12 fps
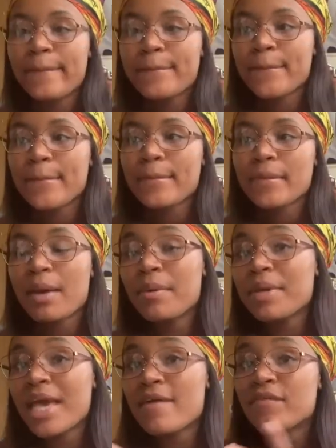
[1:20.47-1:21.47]
um,
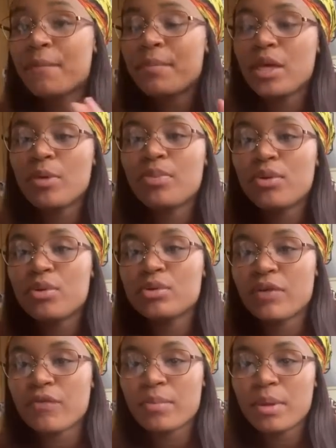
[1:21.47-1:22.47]
i'll be having
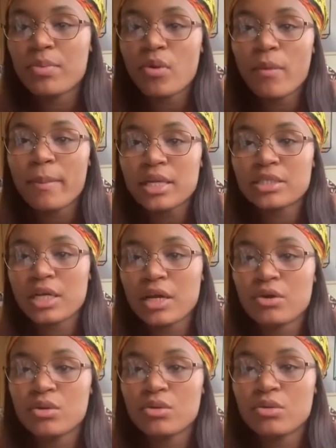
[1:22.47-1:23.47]
people different people on my
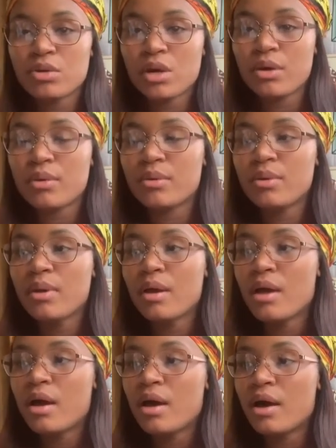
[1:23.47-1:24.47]
channel you know
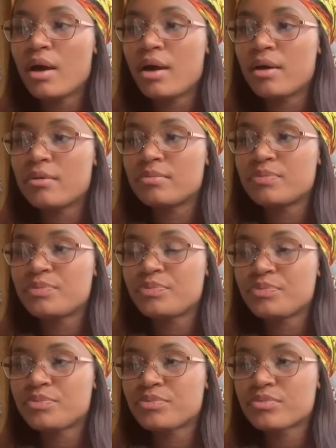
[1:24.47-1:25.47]
um
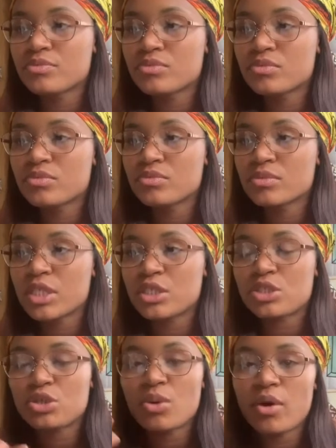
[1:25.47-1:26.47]

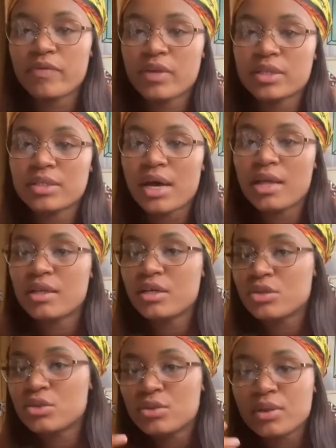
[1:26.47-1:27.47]
to show off their
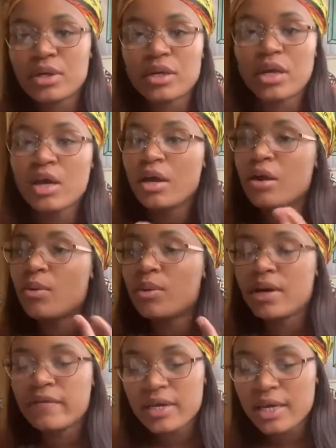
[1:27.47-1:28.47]
talents or
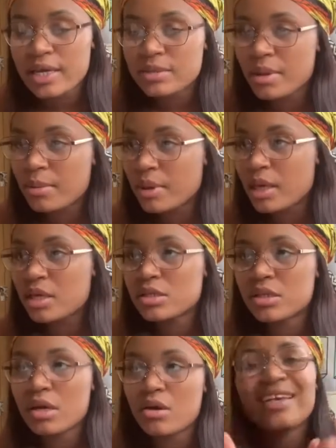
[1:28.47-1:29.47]
whatever the case may be
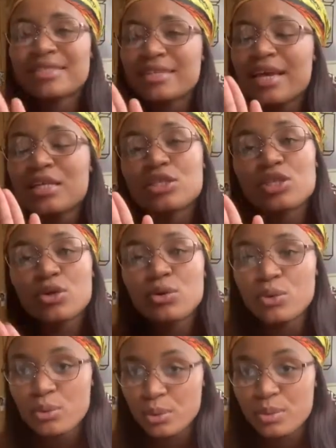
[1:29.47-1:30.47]
so stay
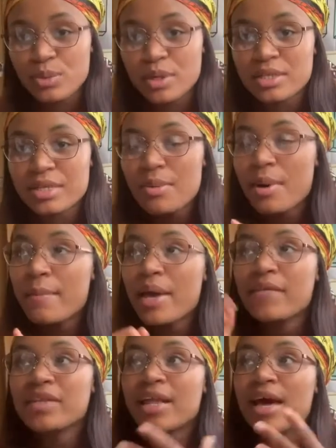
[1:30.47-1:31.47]
tuned because i'm
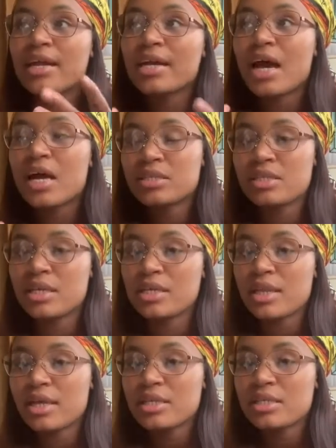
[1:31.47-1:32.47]
gonna have a lot of
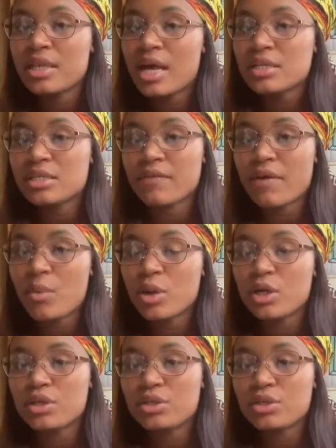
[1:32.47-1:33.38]
content like it's a lot of stuff i want to